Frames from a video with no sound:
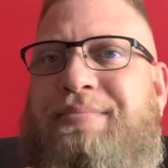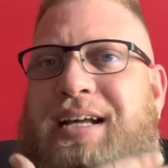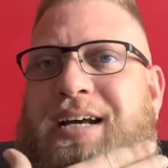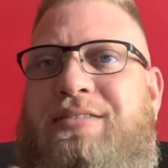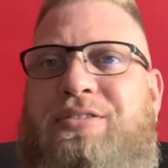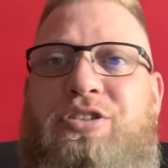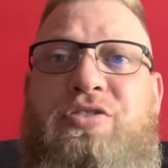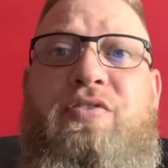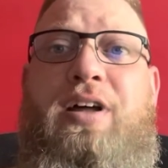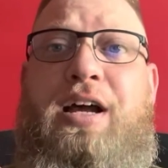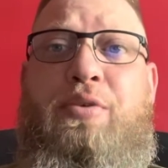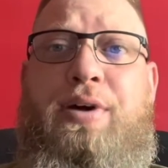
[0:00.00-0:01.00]
down those
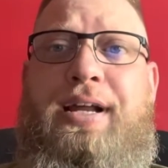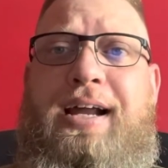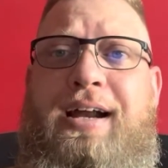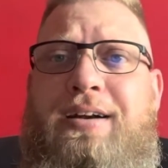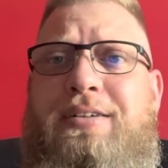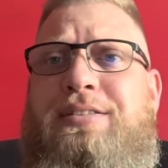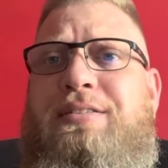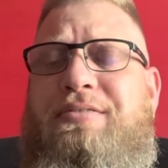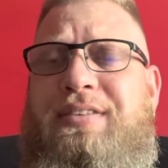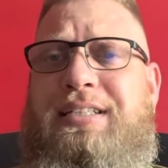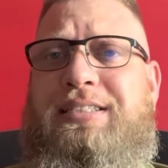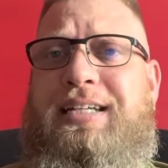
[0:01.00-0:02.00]
flyaway hairs,
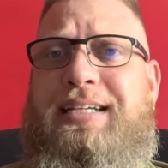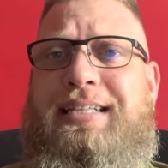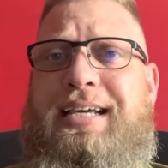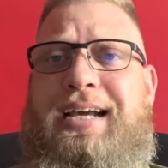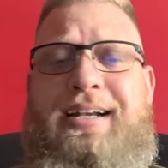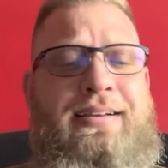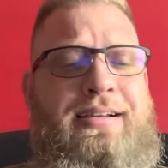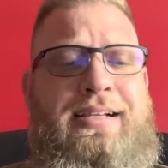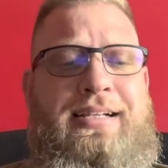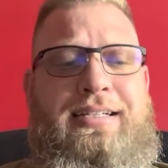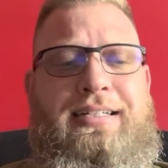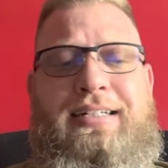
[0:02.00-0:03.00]
things like that.
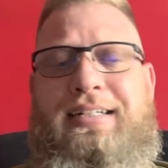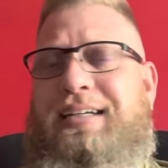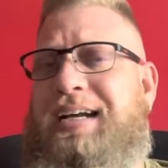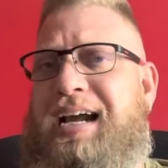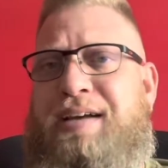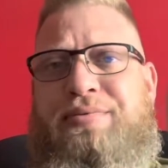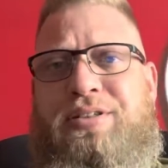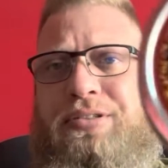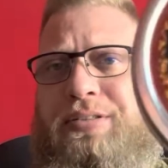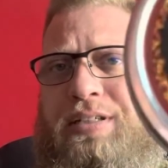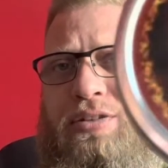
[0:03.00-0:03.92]
Uh, absolutely